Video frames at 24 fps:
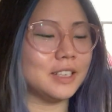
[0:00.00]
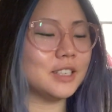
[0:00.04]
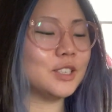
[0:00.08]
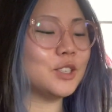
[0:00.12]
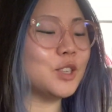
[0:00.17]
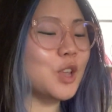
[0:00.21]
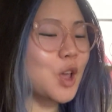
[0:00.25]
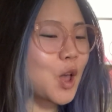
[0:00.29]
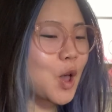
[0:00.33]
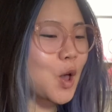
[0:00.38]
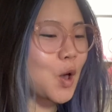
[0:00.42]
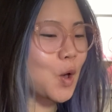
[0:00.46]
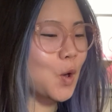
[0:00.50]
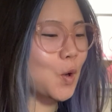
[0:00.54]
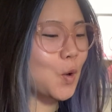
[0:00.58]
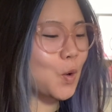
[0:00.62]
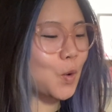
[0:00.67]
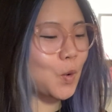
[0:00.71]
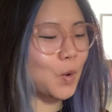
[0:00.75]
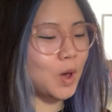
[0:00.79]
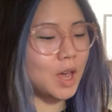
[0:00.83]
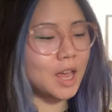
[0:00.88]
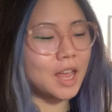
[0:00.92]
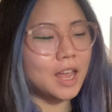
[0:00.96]

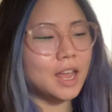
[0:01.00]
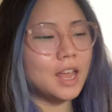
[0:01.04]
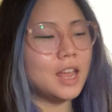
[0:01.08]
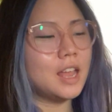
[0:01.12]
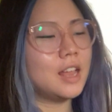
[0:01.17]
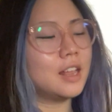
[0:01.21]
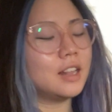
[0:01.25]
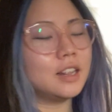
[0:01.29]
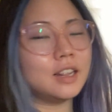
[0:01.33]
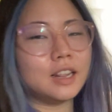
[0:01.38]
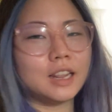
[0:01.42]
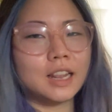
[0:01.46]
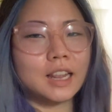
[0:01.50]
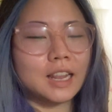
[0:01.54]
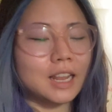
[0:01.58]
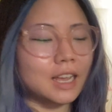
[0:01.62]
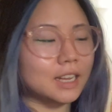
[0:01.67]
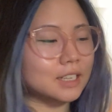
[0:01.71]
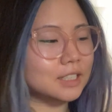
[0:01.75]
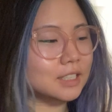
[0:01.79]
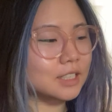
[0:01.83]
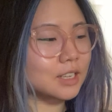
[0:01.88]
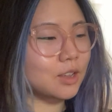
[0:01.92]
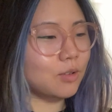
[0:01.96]
So
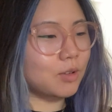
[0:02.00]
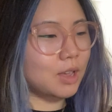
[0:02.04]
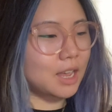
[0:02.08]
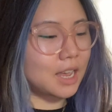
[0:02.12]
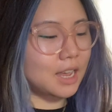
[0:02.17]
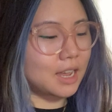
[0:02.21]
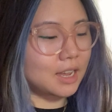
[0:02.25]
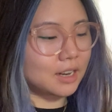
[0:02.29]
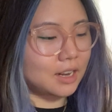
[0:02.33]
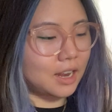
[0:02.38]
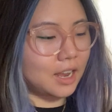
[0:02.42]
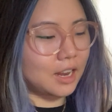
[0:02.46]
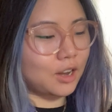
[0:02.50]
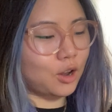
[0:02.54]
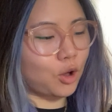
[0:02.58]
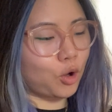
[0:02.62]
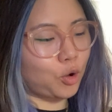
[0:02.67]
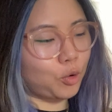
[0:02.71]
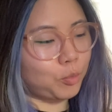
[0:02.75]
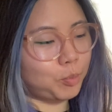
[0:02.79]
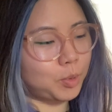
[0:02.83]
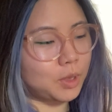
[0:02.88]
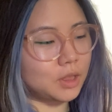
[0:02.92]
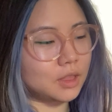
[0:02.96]
let's go ahead and
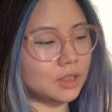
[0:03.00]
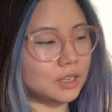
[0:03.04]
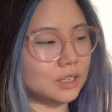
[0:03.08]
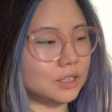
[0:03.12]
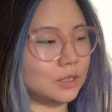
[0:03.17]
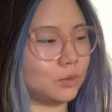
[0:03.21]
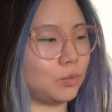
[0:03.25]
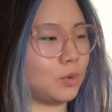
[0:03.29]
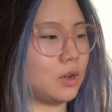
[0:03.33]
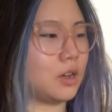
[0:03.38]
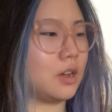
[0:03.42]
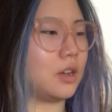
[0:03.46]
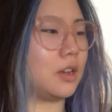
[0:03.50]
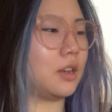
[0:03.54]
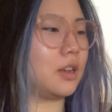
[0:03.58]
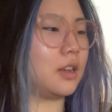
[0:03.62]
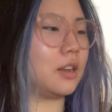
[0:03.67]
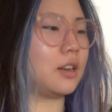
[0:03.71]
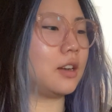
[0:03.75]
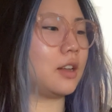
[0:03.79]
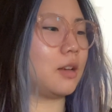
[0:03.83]
open this one.